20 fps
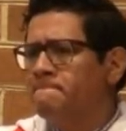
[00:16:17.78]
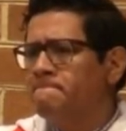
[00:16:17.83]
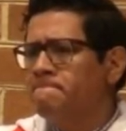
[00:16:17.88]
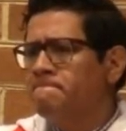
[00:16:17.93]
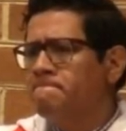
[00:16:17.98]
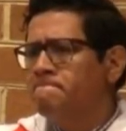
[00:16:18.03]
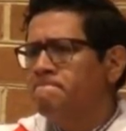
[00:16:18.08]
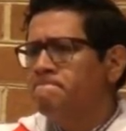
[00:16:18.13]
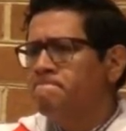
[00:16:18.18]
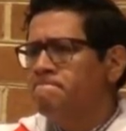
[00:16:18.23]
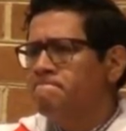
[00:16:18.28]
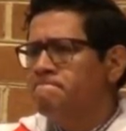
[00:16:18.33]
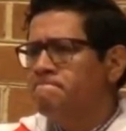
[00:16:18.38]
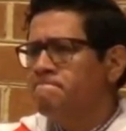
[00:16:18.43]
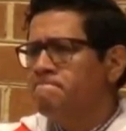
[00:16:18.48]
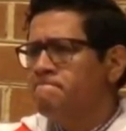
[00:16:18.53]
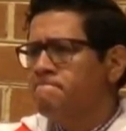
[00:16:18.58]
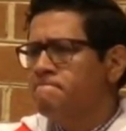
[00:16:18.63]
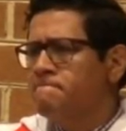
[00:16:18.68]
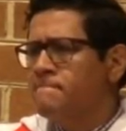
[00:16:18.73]

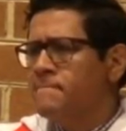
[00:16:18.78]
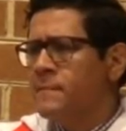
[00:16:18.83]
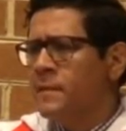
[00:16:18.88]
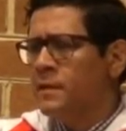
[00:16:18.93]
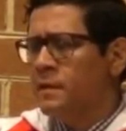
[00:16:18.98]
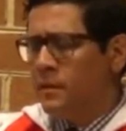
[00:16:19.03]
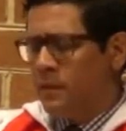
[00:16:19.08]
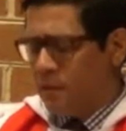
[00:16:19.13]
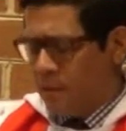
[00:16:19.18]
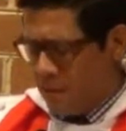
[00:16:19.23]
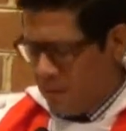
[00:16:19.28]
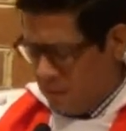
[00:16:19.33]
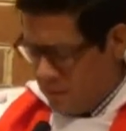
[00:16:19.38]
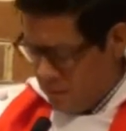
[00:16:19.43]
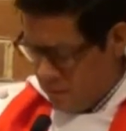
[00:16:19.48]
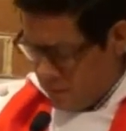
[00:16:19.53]
Nothing is said.